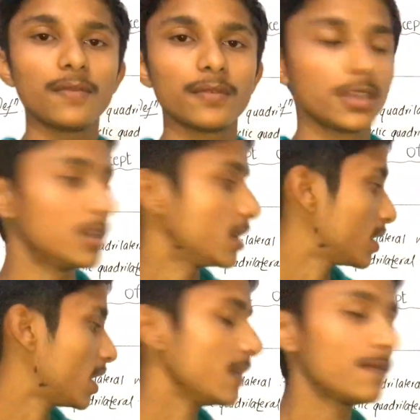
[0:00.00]
here
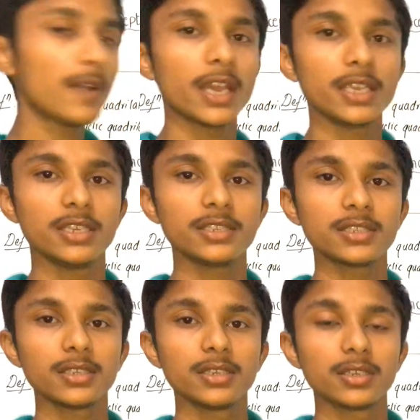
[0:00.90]
alpha is
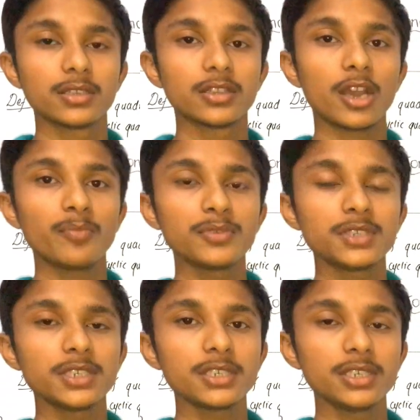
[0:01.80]
the
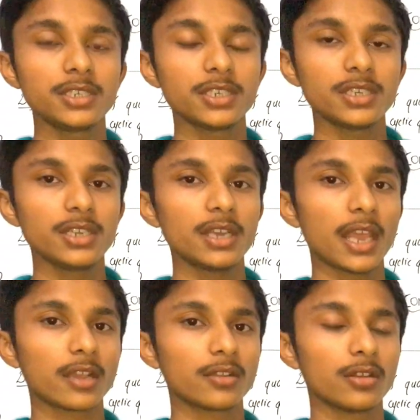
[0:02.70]
opposite interior
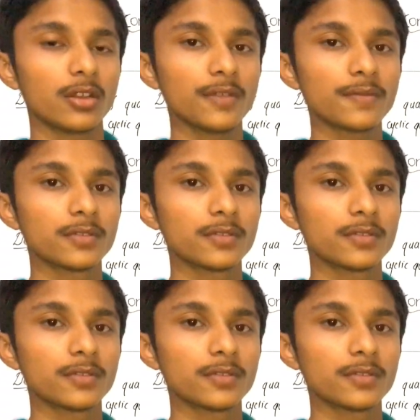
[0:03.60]
angle of